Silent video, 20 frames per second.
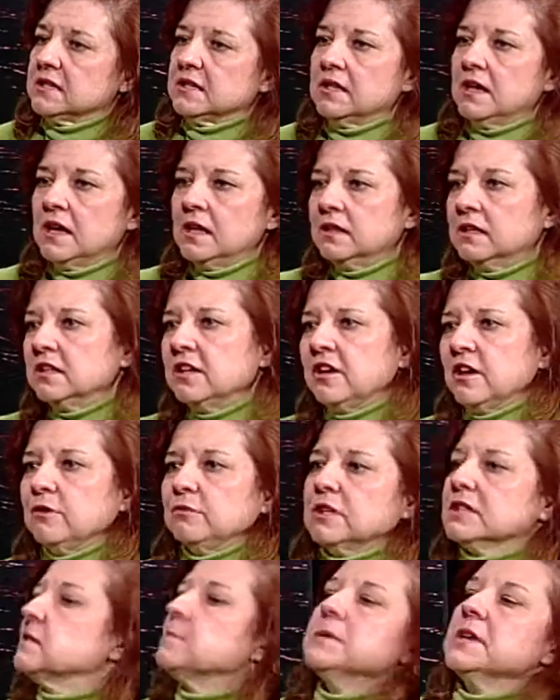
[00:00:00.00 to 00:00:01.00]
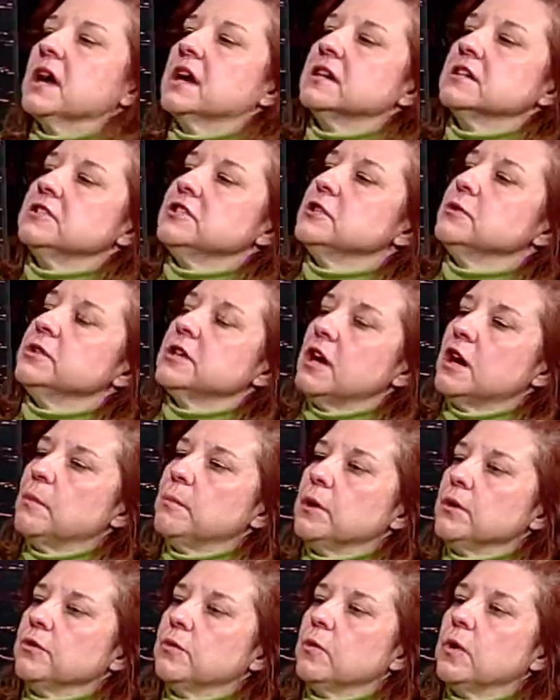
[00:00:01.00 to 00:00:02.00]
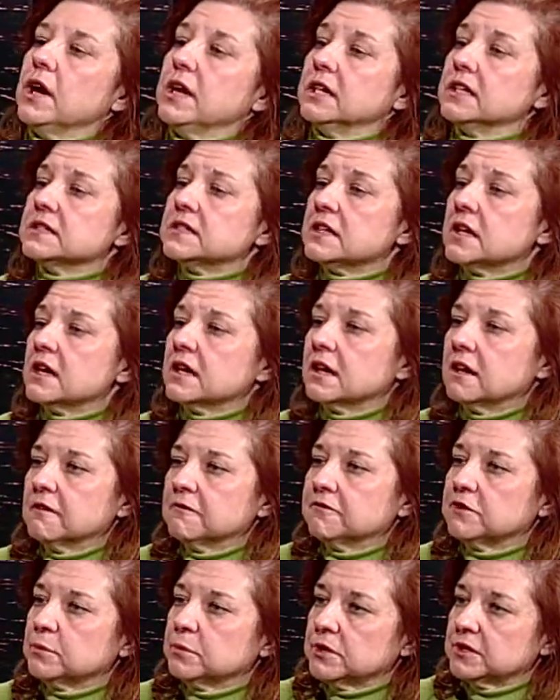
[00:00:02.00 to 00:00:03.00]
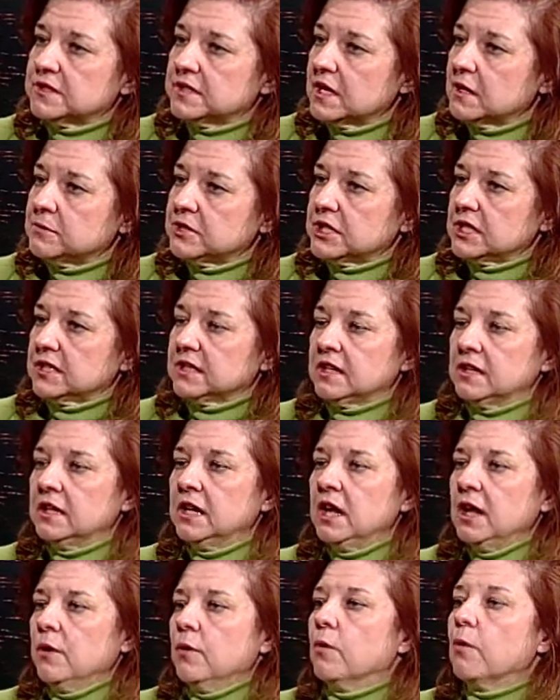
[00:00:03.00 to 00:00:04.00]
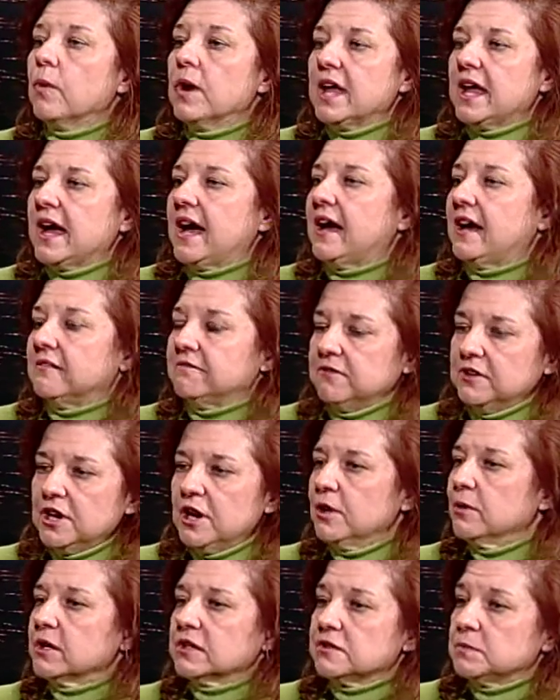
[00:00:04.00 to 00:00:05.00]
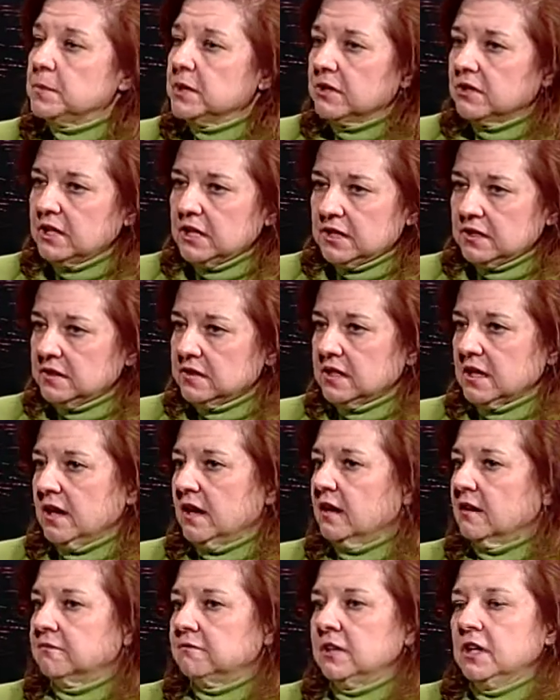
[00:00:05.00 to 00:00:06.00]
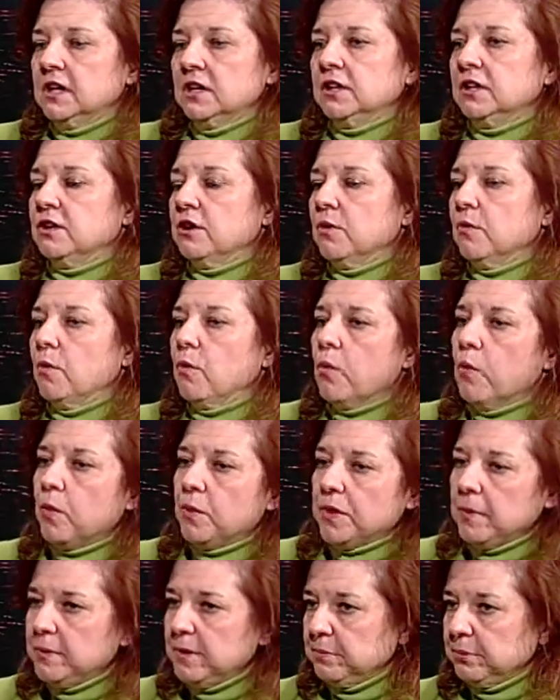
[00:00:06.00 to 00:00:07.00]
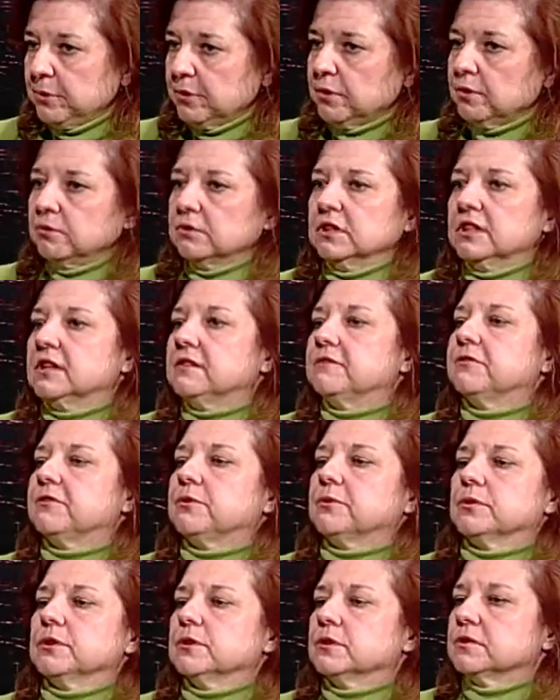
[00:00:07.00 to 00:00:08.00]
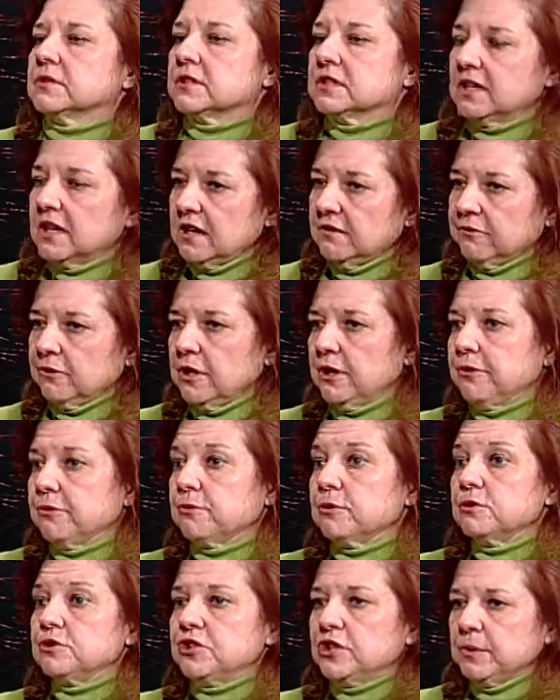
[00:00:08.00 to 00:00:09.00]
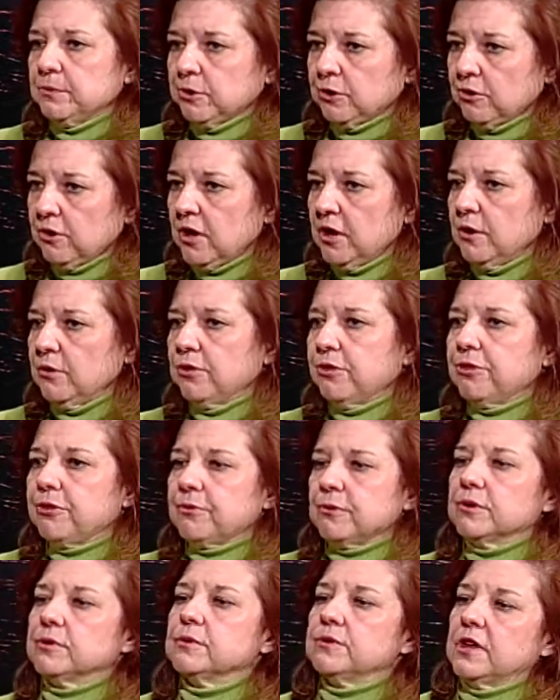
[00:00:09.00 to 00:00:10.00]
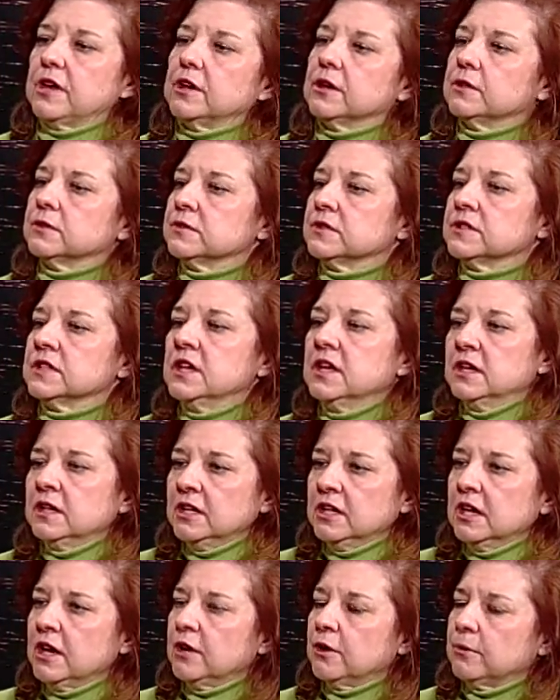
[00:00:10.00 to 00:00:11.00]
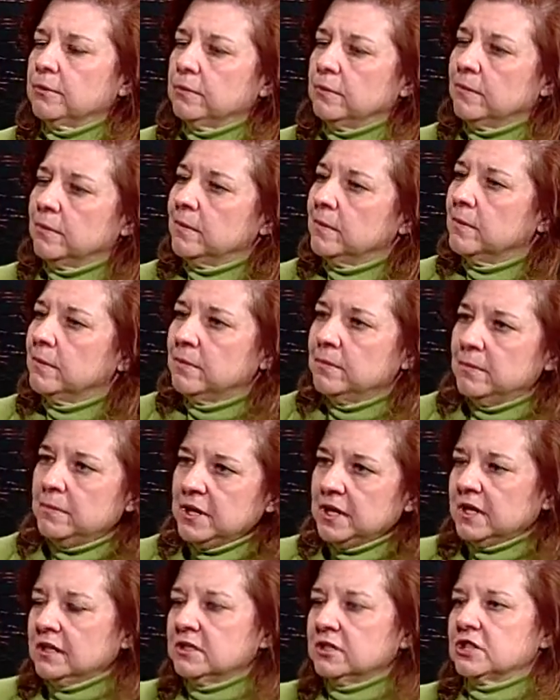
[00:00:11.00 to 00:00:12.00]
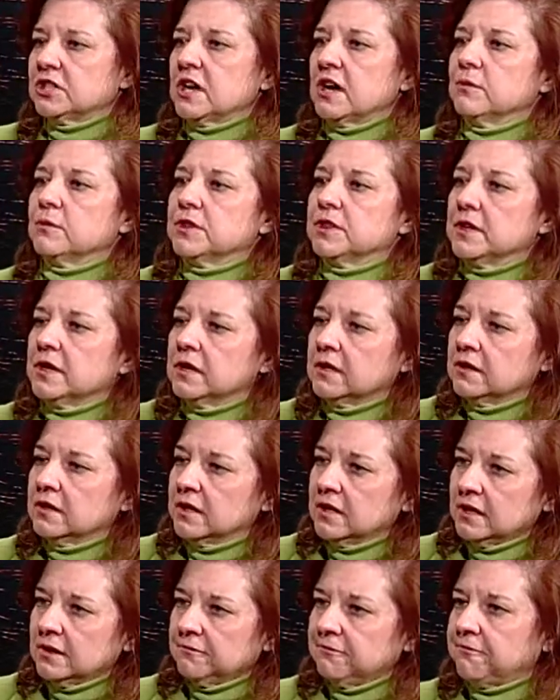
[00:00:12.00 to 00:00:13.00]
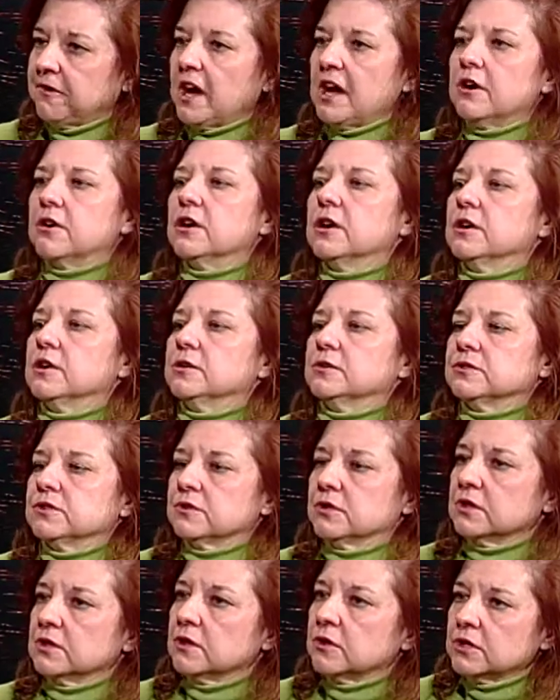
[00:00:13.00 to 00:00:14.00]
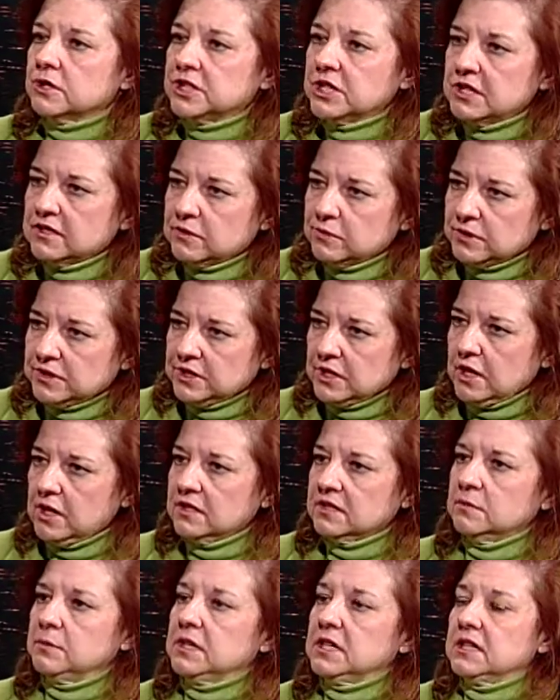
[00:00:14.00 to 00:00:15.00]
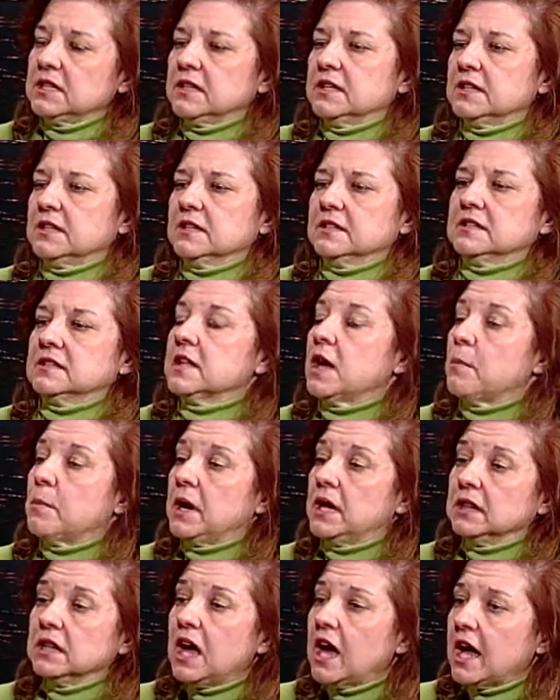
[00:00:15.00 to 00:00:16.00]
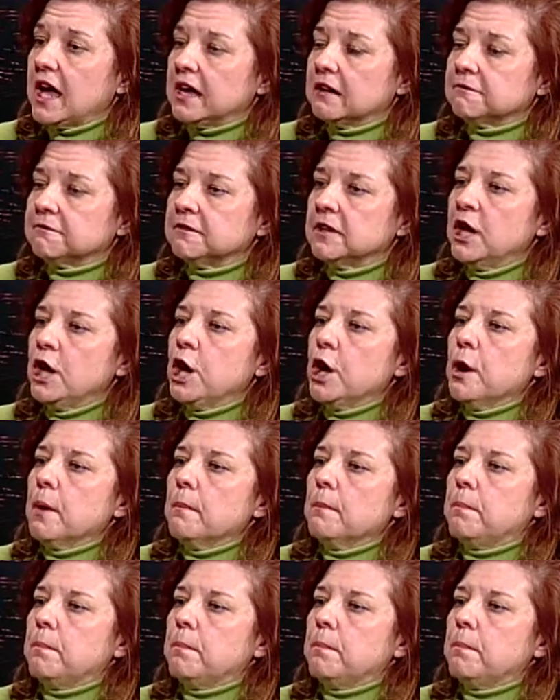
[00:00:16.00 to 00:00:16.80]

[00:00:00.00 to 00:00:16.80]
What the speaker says: And, let's be honest, you and I are both white. It's an uncomfortable subject. And we have no experience of, the people who lived through slavery, through Jim Crow, through those, being shot with a fire hose or chased with dogs. I mean, it's not my life.